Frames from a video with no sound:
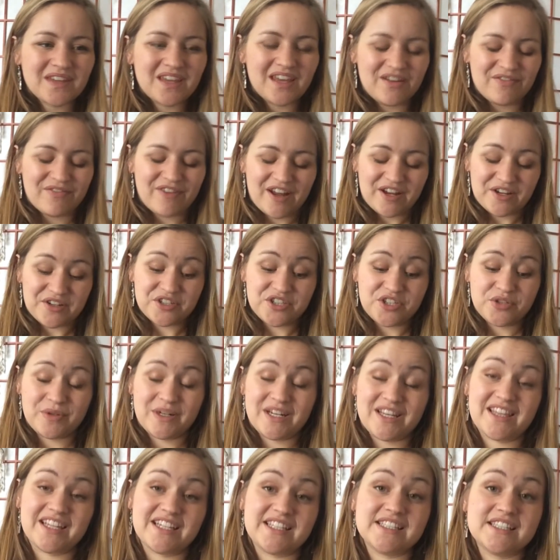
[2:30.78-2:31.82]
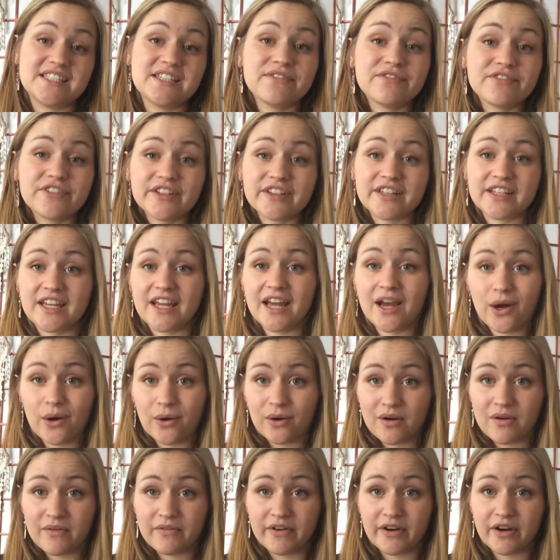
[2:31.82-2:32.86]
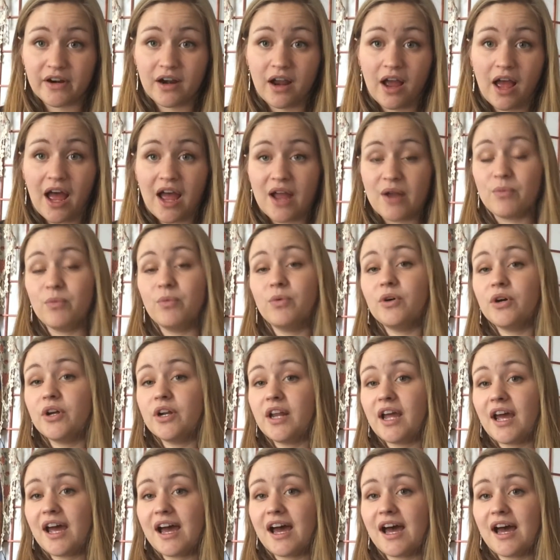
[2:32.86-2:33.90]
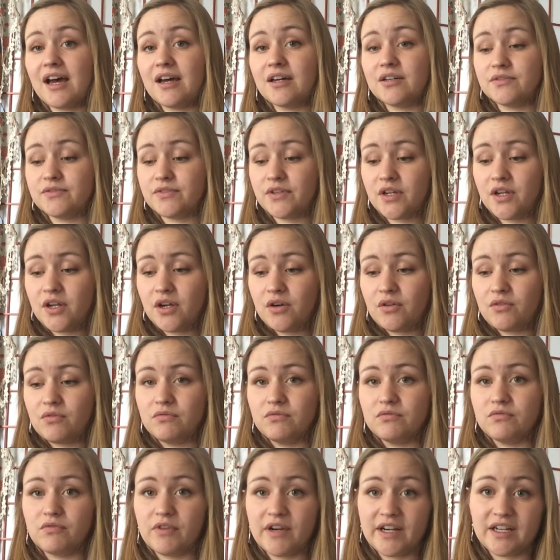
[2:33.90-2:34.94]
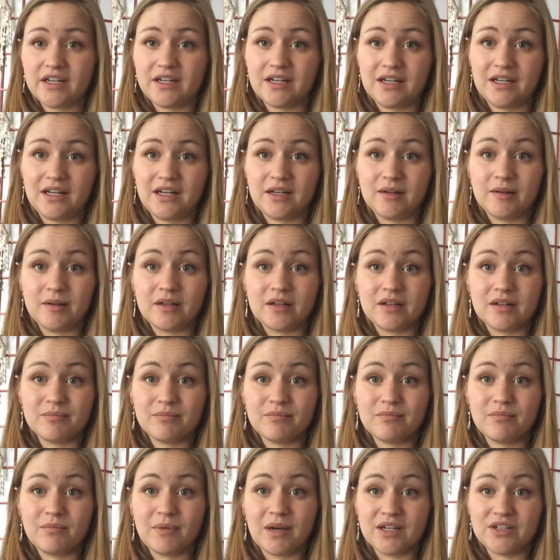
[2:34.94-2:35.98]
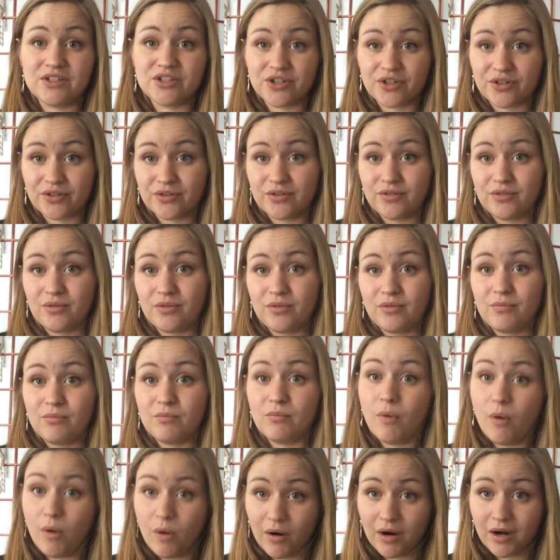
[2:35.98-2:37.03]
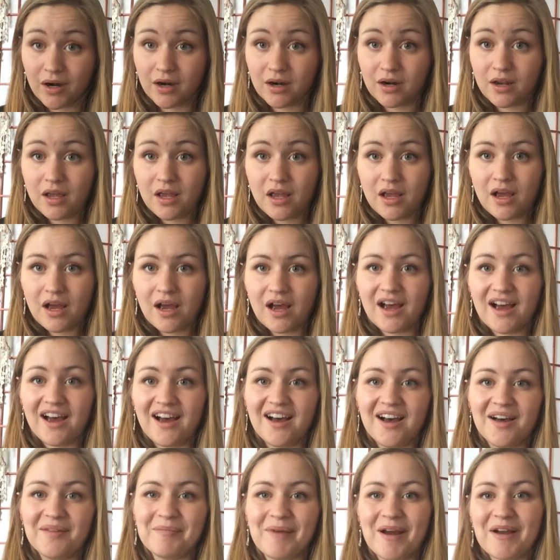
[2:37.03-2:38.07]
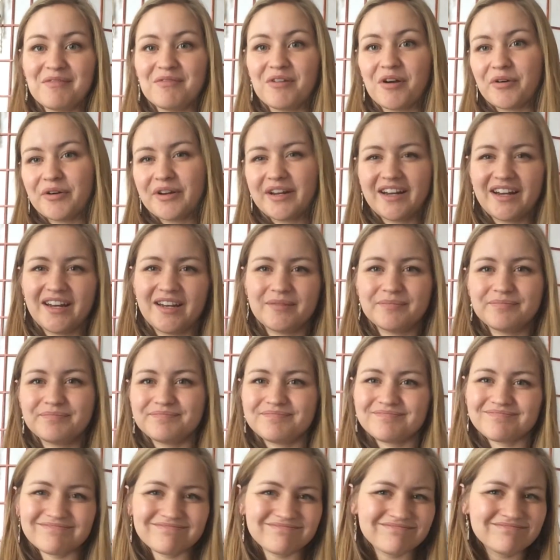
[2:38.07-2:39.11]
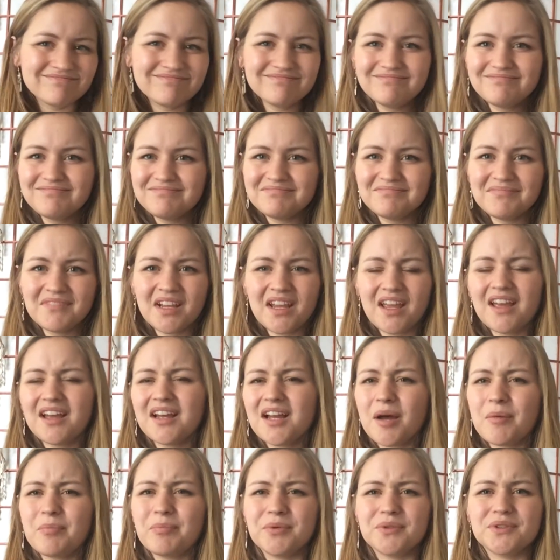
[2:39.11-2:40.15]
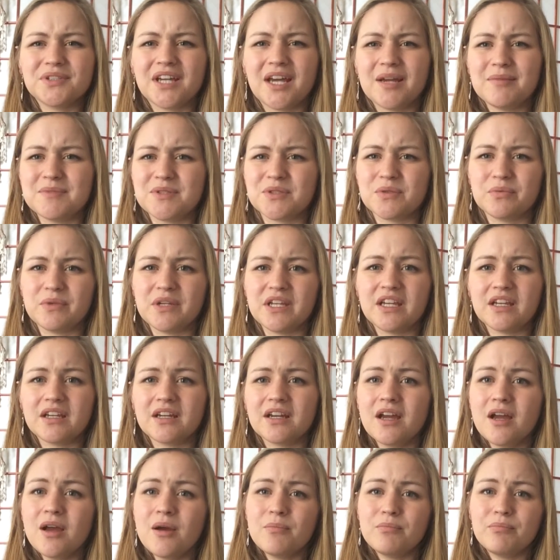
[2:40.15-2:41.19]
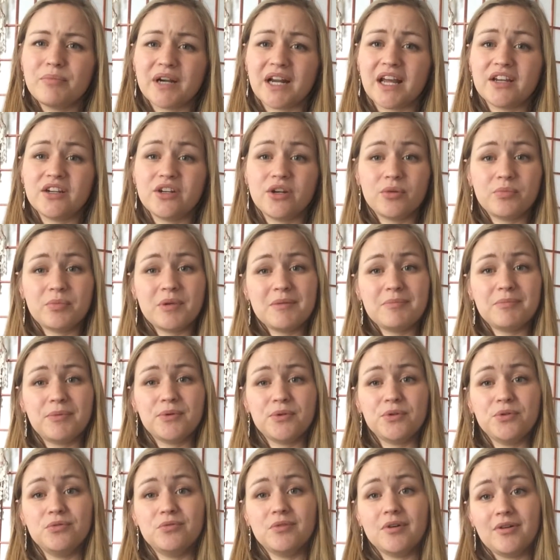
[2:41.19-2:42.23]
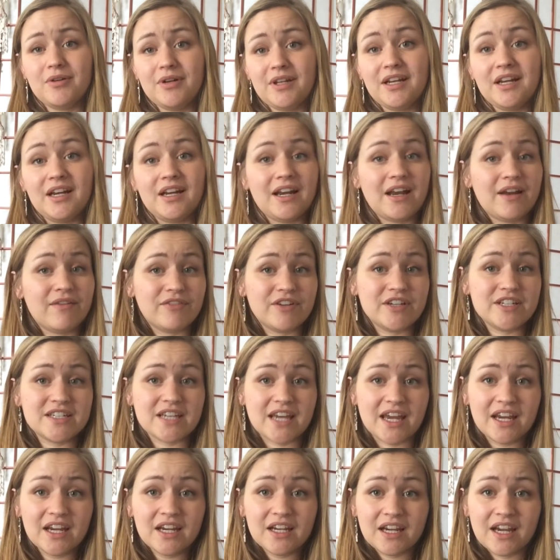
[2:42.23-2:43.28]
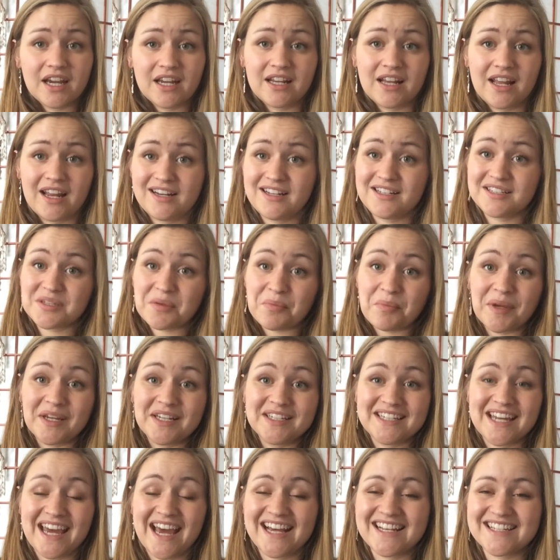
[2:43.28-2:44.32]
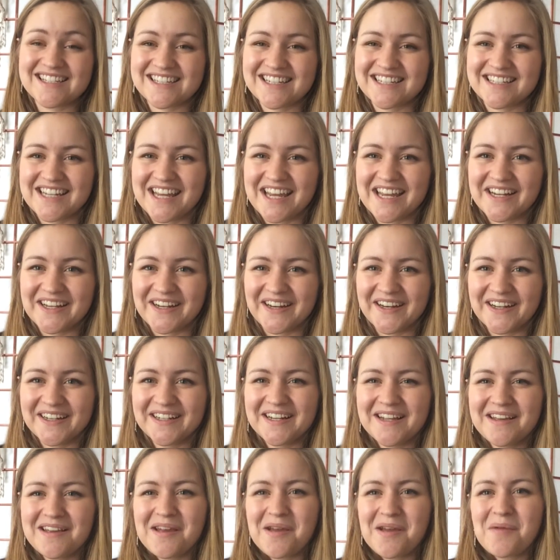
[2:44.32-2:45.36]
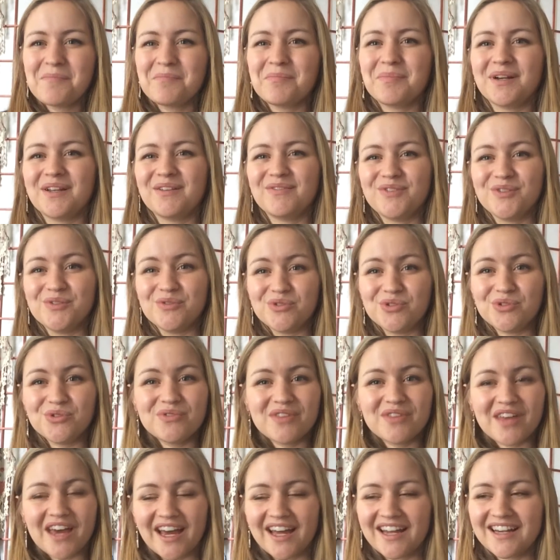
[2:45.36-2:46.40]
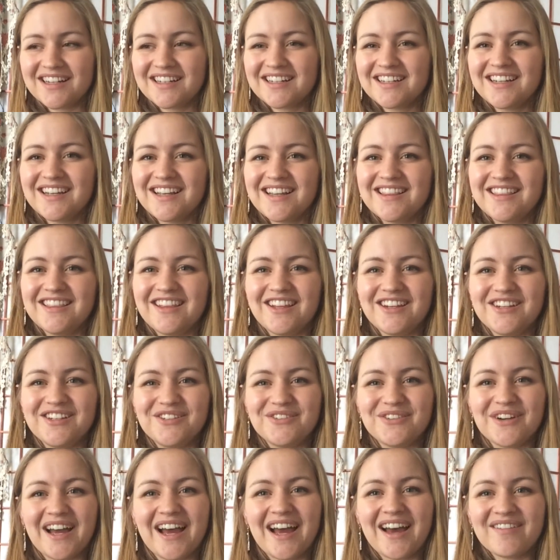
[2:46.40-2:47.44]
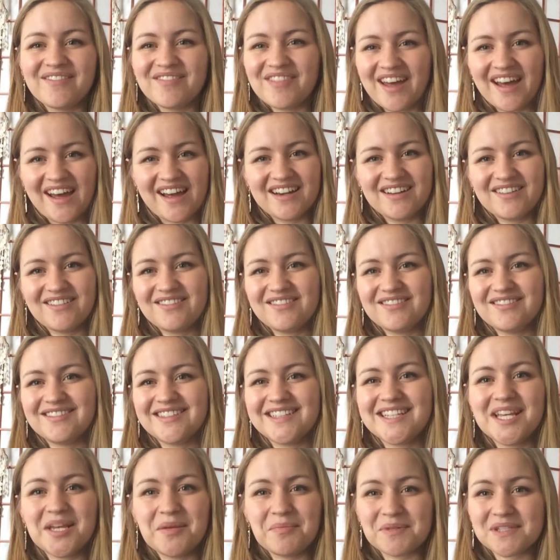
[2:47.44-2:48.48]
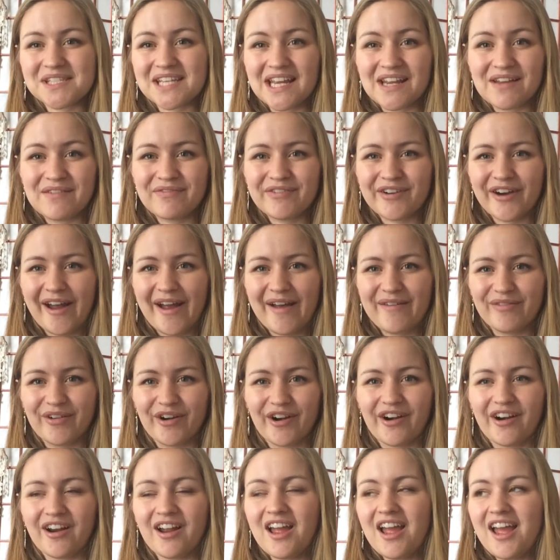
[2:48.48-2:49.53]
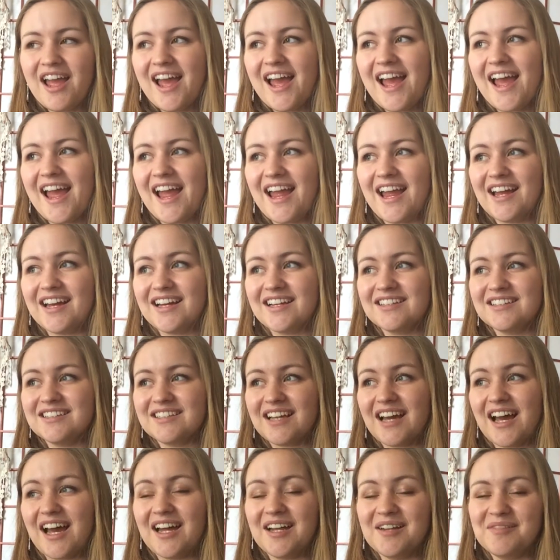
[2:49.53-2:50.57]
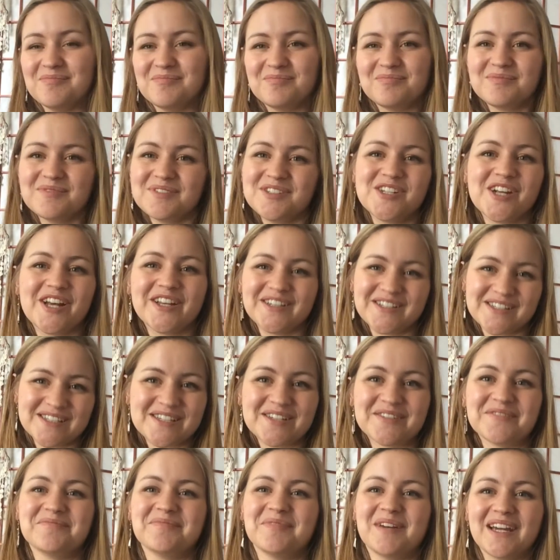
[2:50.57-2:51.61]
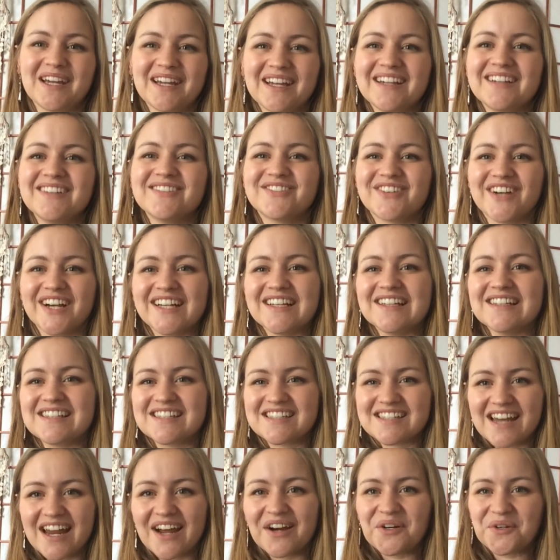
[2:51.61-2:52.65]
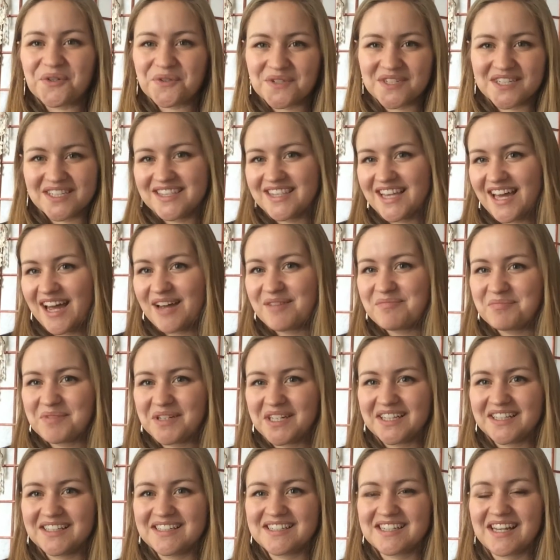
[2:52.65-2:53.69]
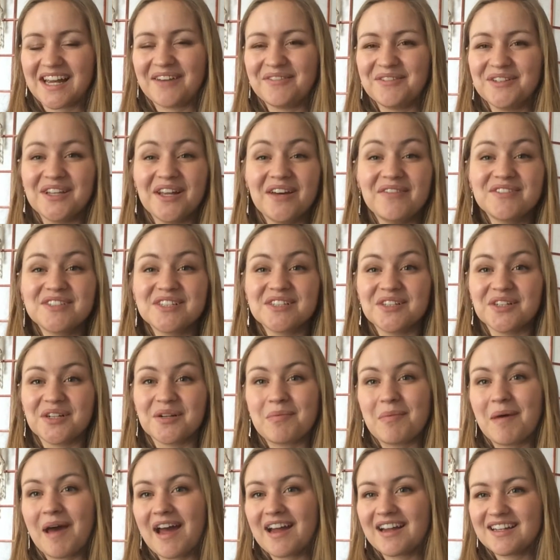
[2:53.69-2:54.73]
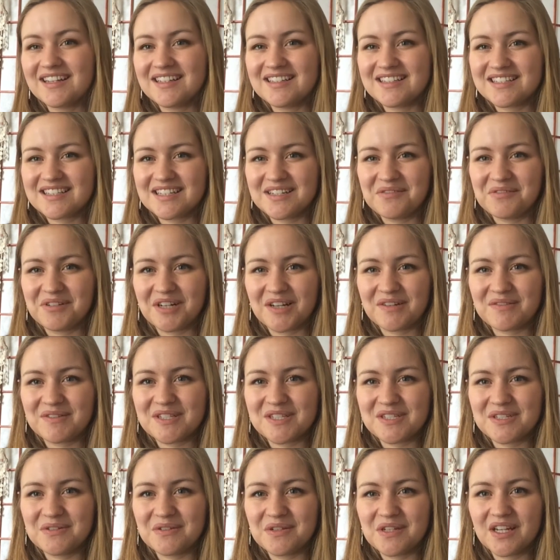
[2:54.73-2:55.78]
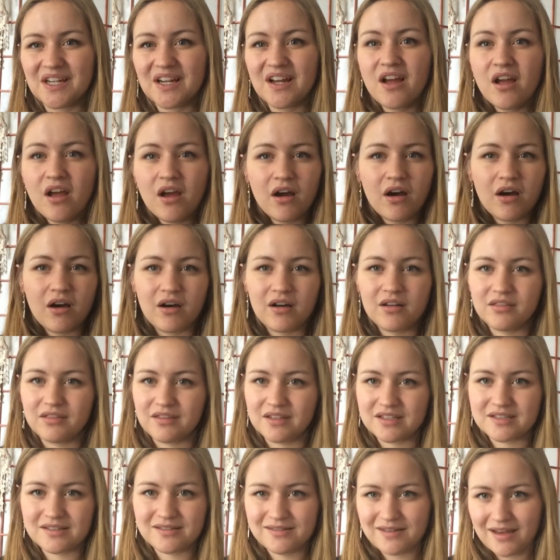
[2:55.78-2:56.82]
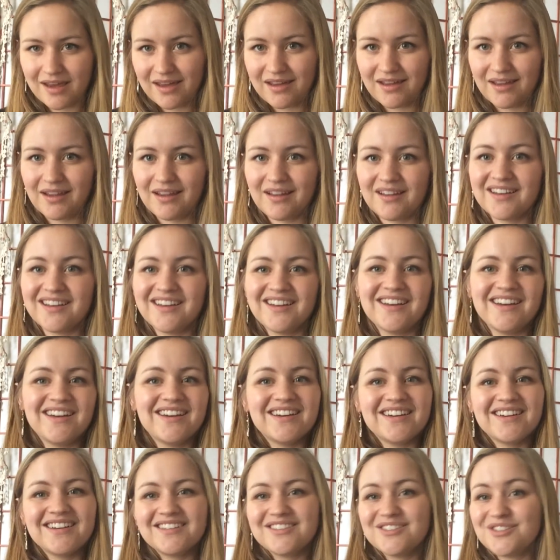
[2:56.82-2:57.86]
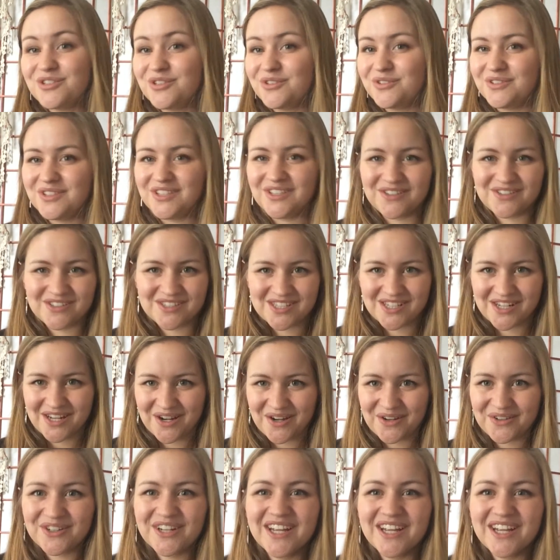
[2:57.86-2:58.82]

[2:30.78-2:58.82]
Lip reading: If I could do anything differently, however, I would have written in my journal more. I wrote in it a couple times a week, but I know people who wrote in it every day, and that is a big task to take on. But if you do that, then you have that keepsake forever, and I'm jealous of my friends now who did that, because I would love to look back and see what I was doing on this day 2 years ago.